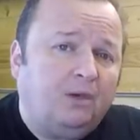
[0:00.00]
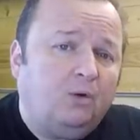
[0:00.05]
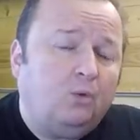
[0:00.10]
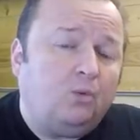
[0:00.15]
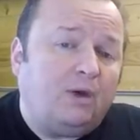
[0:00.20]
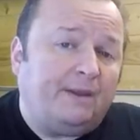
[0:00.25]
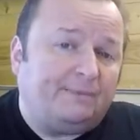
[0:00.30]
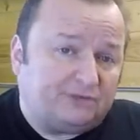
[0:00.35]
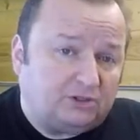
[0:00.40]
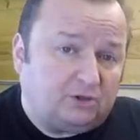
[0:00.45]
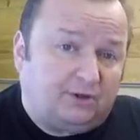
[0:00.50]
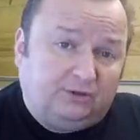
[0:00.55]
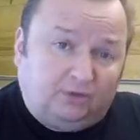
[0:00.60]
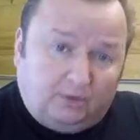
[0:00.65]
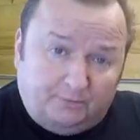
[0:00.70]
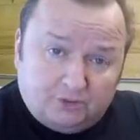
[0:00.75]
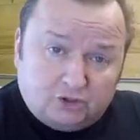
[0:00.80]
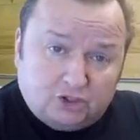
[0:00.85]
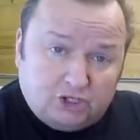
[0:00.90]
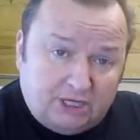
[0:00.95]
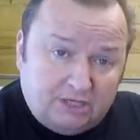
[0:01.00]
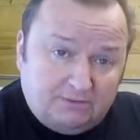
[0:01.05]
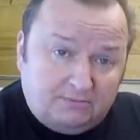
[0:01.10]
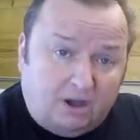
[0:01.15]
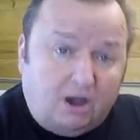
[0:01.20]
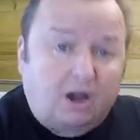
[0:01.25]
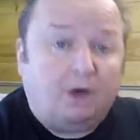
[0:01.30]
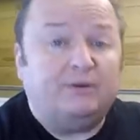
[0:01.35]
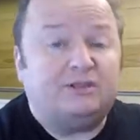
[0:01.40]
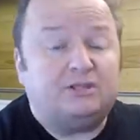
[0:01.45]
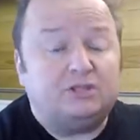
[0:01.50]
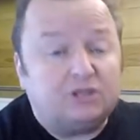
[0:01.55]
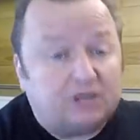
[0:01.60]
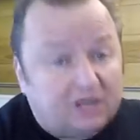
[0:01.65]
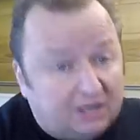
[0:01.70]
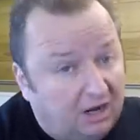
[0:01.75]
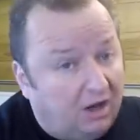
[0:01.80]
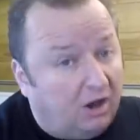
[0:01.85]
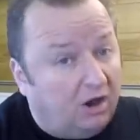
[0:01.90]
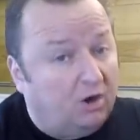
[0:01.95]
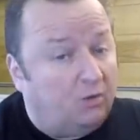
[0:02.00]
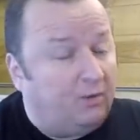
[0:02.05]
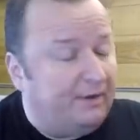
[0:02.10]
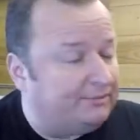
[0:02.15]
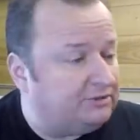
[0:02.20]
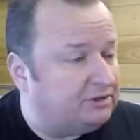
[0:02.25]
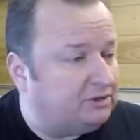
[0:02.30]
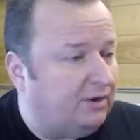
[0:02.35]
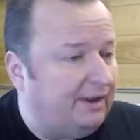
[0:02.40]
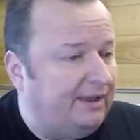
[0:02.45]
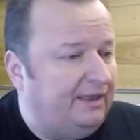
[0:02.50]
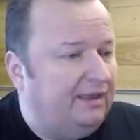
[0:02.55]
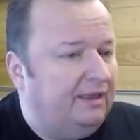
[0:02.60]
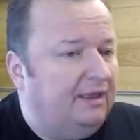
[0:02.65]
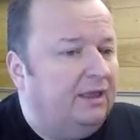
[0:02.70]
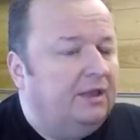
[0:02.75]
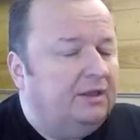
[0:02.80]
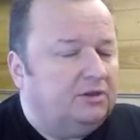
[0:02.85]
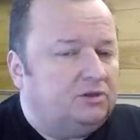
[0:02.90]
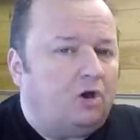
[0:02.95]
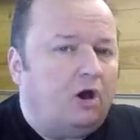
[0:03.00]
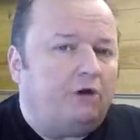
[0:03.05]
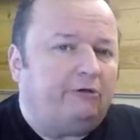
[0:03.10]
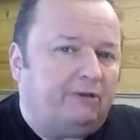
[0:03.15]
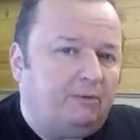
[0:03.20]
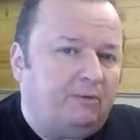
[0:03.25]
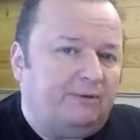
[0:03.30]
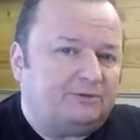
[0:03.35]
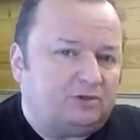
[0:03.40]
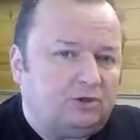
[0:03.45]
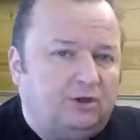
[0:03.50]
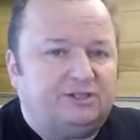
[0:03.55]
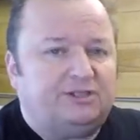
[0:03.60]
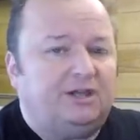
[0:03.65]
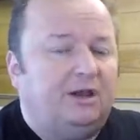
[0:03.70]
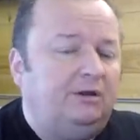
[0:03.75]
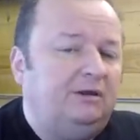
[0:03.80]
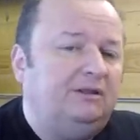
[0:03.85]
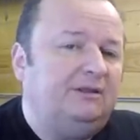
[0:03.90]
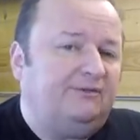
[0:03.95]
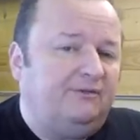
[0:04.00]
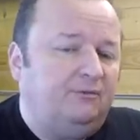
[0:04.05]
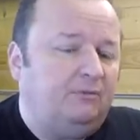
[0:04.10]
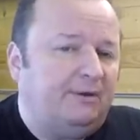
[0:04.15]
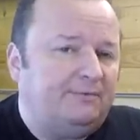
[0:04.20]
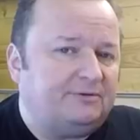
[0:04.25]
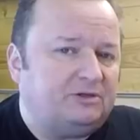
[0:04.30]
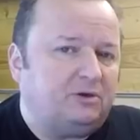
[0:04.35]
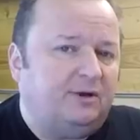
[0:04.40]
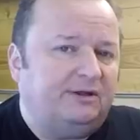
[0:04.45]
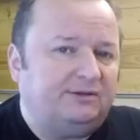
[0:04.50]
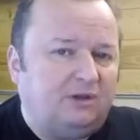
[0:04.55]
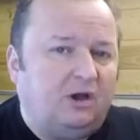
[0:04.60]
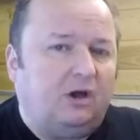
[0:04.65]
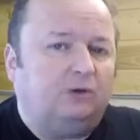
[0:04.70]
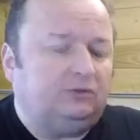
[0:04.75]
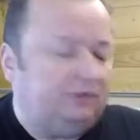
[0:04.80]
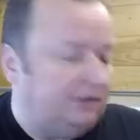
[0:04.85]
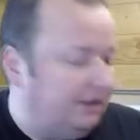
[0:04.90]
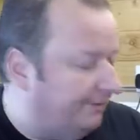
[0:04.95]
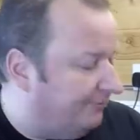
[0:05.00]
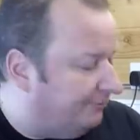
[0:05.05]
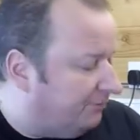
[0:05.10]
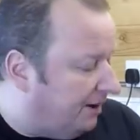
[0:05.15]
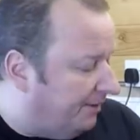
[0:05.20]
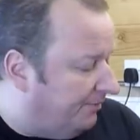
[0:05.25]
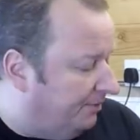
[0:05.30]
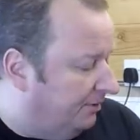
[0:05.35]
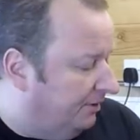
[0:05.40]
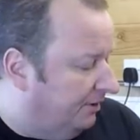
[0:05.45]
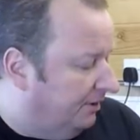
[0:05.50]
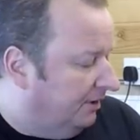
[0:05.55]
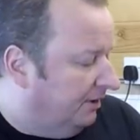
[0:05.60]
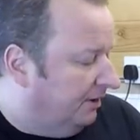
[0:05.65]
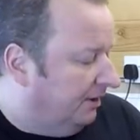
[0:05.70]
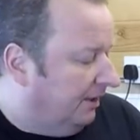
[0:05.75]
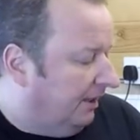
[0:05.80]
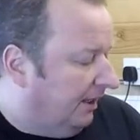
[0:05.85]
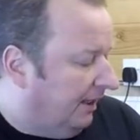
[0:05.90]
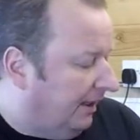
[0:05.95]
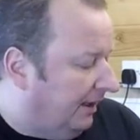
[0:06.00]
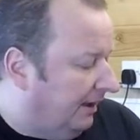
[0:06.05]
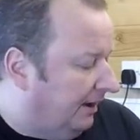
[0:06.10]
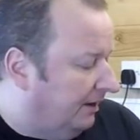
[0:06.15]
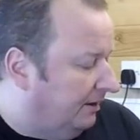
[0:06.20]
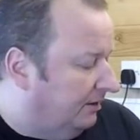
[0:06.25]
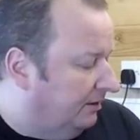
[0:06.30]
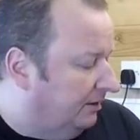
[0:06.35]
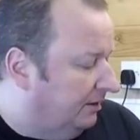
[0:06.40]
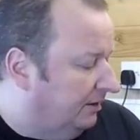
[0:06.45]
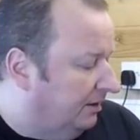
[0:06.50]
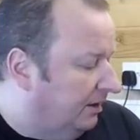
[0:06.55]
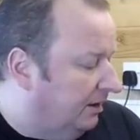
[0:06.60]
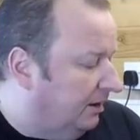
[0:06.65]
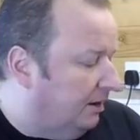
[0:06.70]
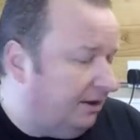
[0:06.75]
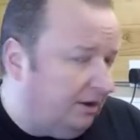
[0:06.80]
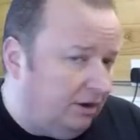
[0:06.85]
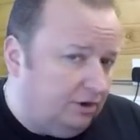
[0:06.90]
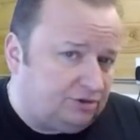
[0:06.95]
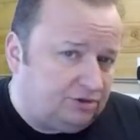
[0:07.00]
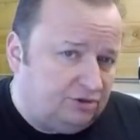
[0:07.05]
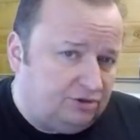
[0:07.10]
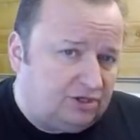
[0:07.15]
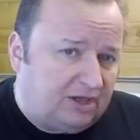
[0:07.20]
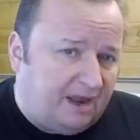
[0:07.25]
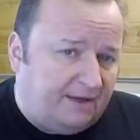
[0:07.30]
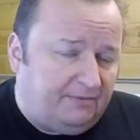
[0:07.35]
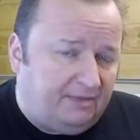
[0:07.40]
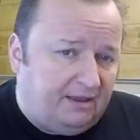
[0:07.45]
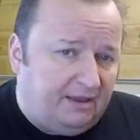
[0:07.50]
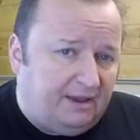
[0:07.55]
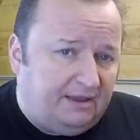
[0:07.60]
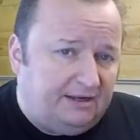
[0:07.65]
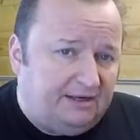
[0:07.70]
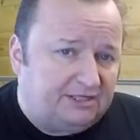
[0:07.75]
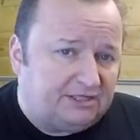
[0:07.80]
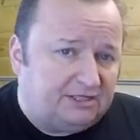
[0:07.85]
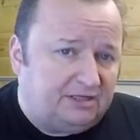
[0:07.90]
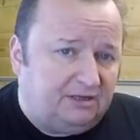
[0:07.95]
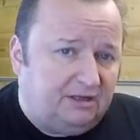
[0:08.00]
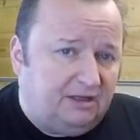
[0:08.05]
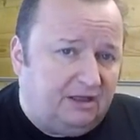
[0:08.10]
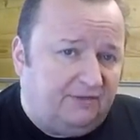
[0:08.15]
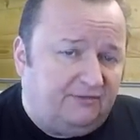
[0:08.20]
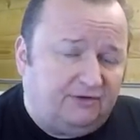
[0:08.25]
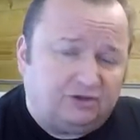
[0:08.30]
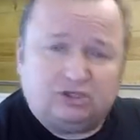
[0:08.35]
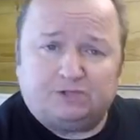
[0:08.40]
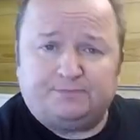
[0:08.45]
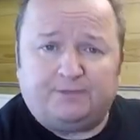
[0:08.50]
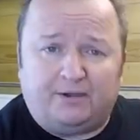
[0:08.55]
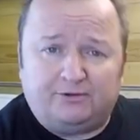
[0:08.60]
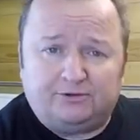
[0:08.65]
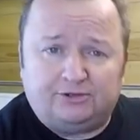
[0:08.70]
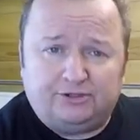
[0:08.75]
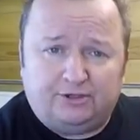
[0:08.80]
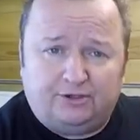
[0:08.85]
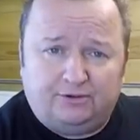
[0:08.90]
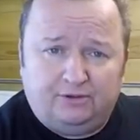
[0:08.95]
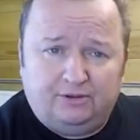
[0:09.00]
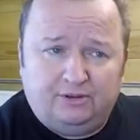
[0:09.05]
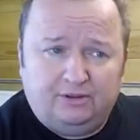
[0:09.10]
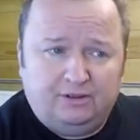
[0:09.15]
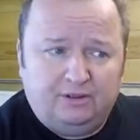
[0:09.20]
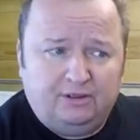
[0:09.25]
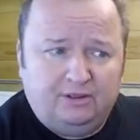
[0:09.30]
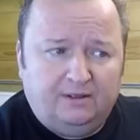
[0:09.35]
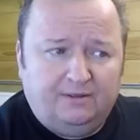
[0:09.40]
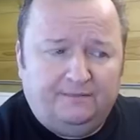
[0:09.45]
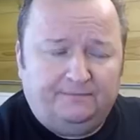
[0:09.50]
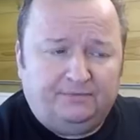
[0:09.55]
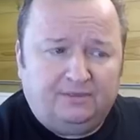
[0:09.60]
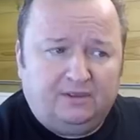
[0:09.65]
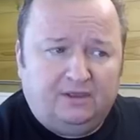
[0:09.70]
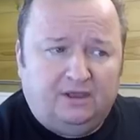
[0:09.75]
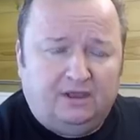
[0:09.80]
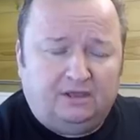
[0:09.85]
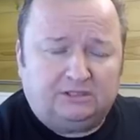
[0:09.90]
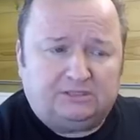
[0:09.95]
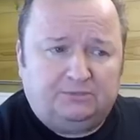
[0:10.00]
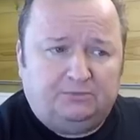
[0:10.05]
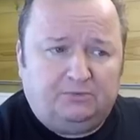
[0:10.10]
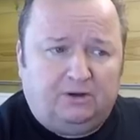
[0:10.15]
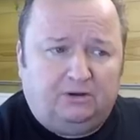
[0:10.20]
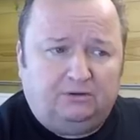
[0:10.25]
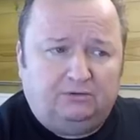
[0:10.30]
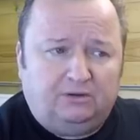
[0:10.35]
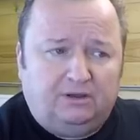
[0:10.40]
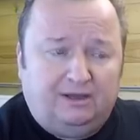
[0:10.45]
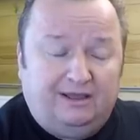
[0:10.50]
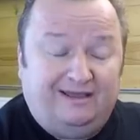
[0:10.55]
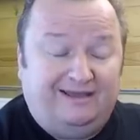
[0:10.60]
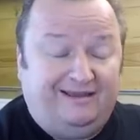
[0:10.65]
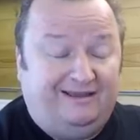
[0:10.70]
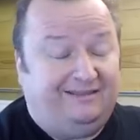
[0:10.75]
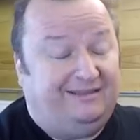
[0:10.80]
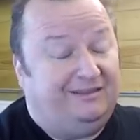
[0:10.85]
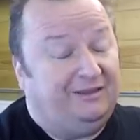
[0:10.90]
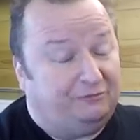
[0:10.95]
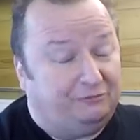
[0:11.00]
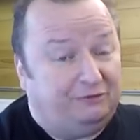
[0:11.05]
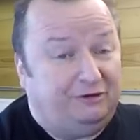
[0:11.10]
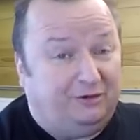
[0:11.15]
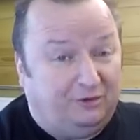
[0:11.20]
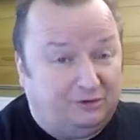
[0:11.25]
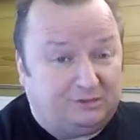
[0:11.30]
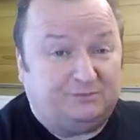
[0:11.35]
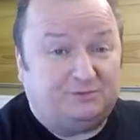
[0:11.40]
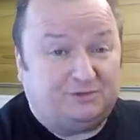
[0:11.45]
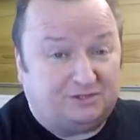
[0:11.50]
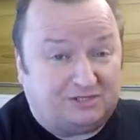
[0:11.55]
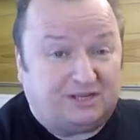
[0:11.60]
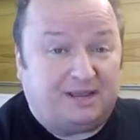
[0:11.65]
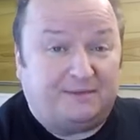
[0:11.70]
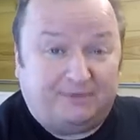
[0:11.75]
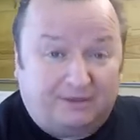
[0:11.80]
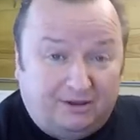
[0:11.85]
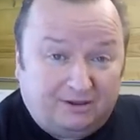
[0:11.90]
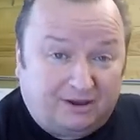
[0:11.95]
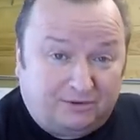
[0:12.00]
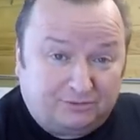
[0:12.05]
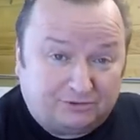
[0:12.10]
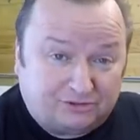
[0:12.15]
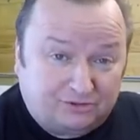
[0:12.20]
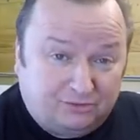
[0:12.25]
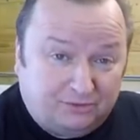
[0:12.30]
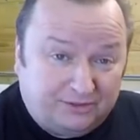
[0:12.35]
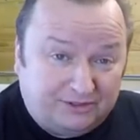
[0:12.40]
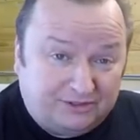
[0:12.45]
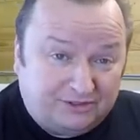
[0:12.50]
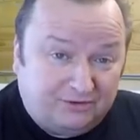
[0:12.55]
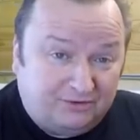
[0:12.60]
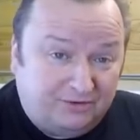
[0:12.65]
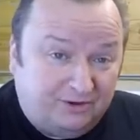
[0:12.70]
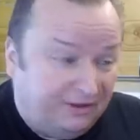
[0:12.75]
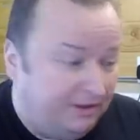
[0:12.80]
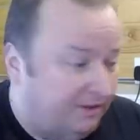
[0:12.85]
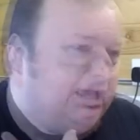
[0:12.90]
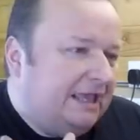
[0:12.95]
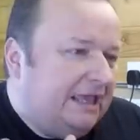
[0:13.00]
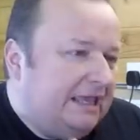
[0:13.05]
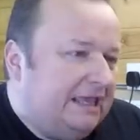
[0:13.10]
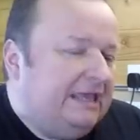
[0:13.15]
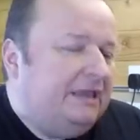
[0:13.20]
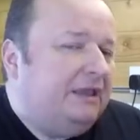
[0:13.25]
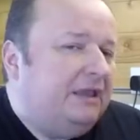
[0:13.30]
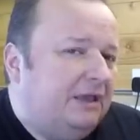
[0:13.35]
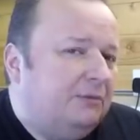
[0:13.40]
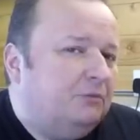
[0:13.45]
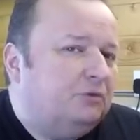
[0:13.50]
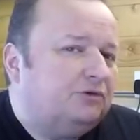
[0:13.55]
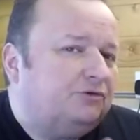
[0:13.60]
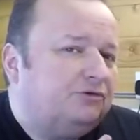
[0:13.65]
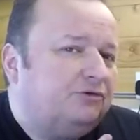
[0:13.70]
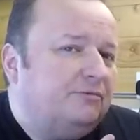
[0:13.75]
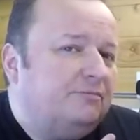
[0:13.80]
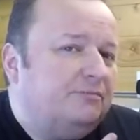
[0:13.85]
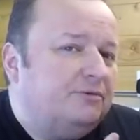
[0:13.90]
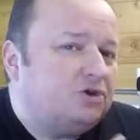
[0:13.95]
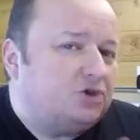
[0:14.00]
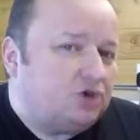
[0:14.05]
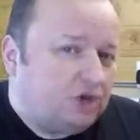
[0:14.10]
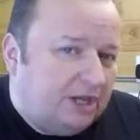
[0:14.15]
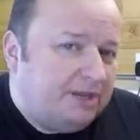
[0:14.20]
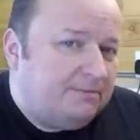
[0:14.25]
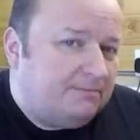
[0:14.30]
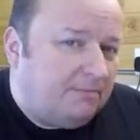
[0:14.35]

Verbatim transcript: website, not Machine Mart, I went to the Clark website, direct website, totally different website, dialed the number up and I asked the chap there and he said, have I just spoke to you? I said, well, and I realised it was the same bloke I was talking to. He was from Machine